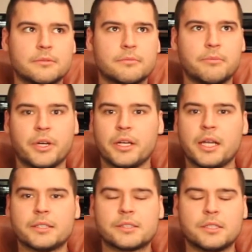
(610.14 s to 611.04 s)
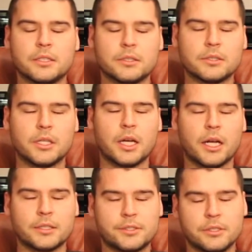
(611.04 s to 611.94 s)
but it's still
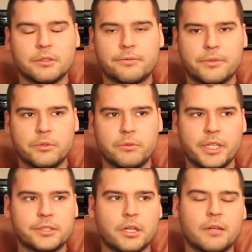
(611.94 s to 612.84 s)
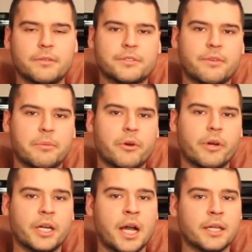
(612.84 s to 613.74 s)
still a few weeks off. It's
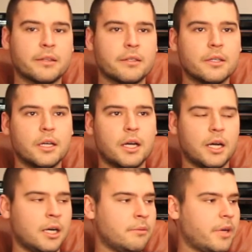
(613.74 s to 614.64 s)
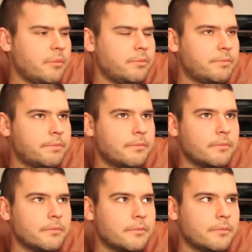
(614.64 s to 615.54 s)
February 9th, and I'm
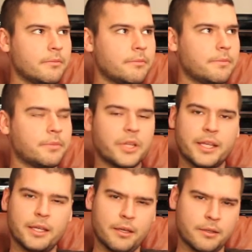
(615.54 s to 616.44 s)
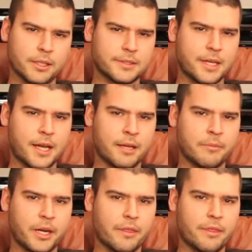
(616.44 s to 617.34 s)
blanking on the time,
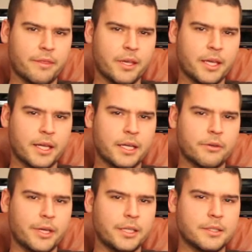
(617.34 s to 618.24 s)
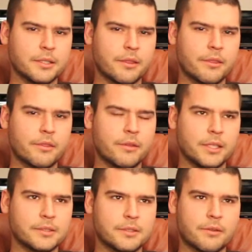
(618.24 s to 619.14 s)
but I think I agreed to
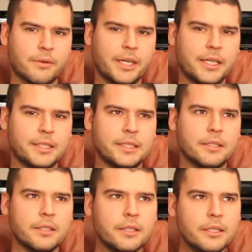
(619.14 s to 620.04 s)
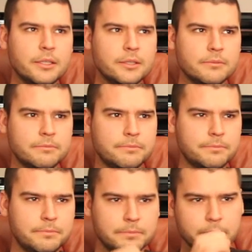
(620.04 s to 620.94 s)
it's 3
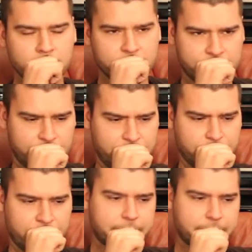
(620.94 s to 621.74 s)
to